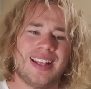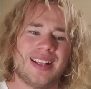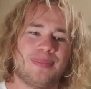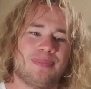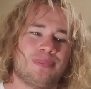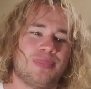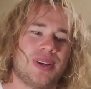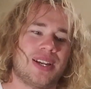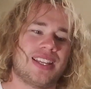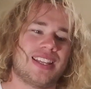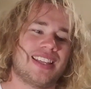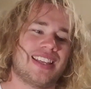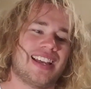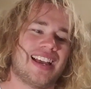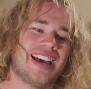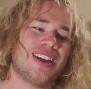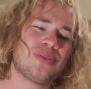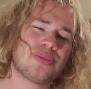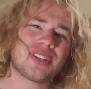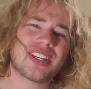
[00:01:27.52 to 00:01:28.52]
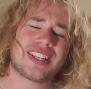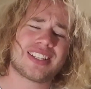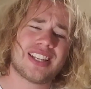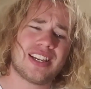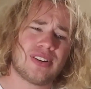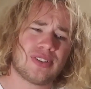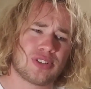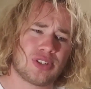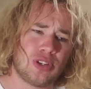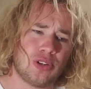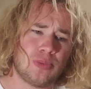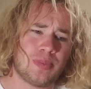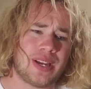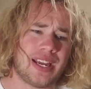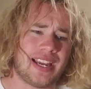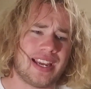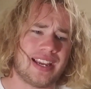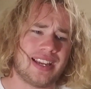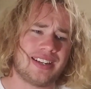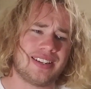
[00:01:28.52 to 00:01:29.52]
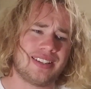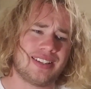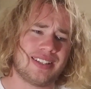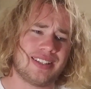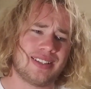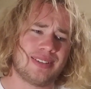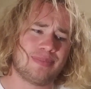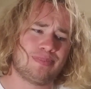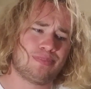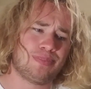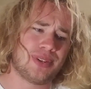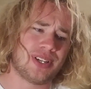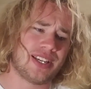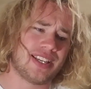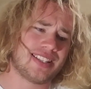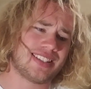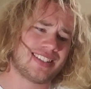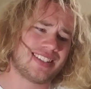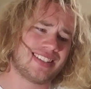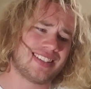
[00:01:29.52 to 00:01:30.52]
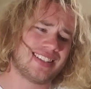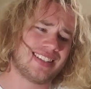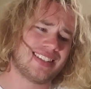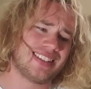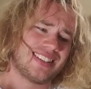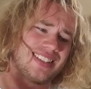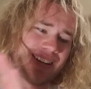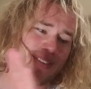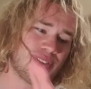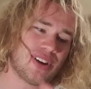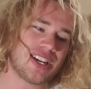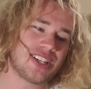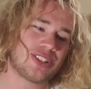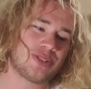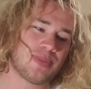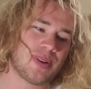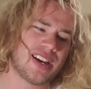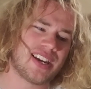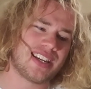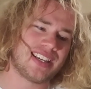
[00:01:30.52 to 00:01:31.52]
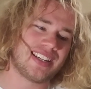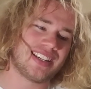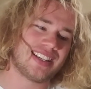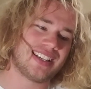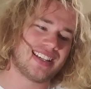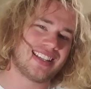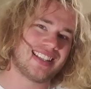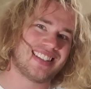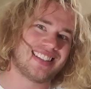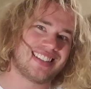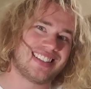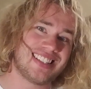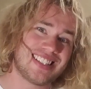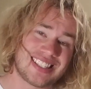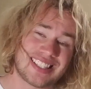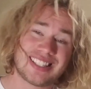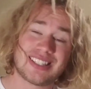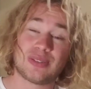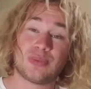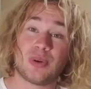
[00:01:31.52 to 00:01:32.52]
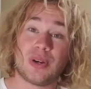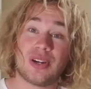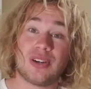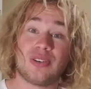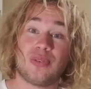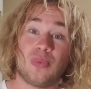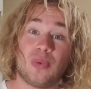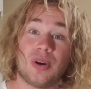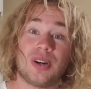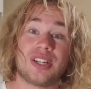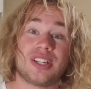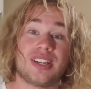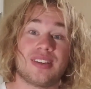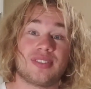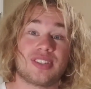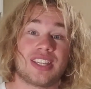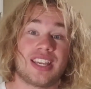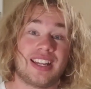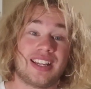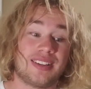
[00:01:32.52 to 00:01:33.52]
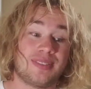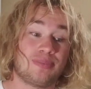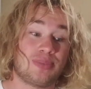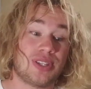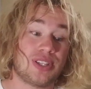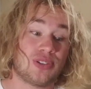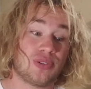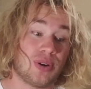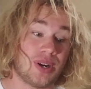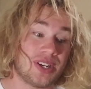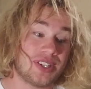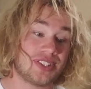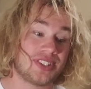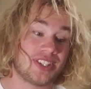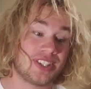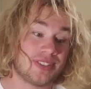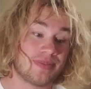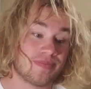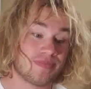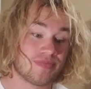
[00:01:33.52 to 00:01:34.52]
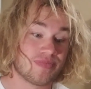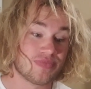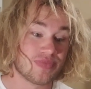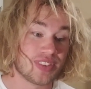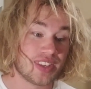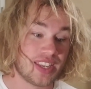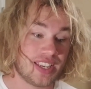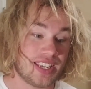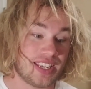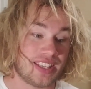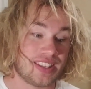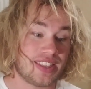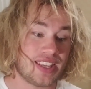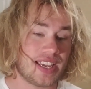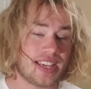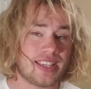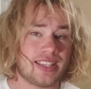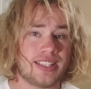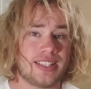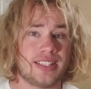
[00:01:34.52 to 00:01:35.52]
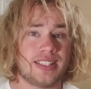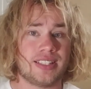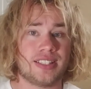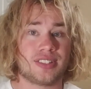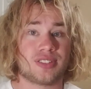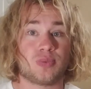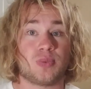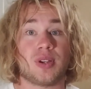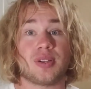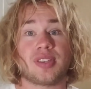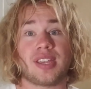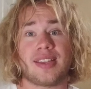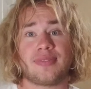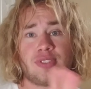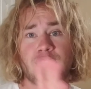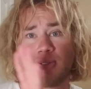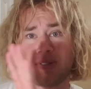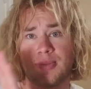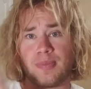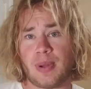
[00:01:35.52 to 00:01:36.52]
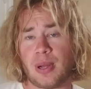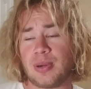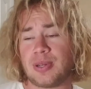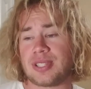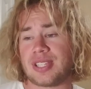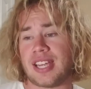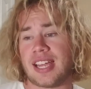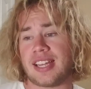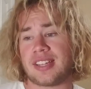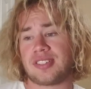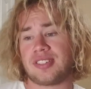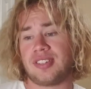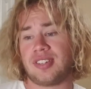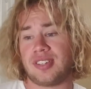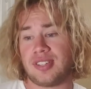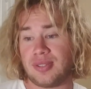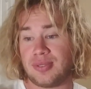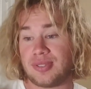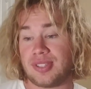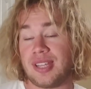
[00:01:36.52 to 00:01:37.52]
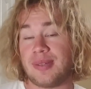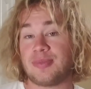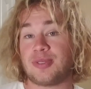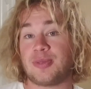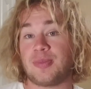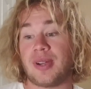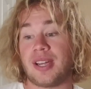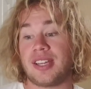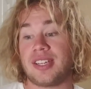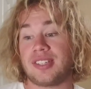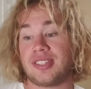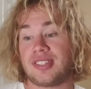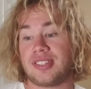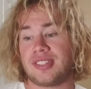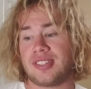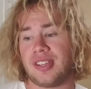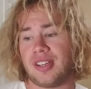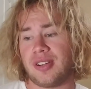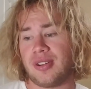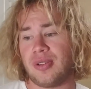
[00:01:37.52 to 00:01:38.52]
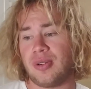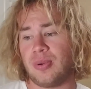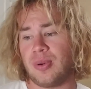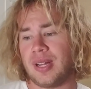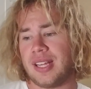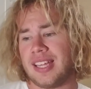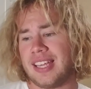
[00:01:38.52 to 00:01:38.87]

But I don't think they are too bad, but the Divine Smite, this is where the wording of it can be crazy. And that is, while you have to use a bonus action to use them smites, so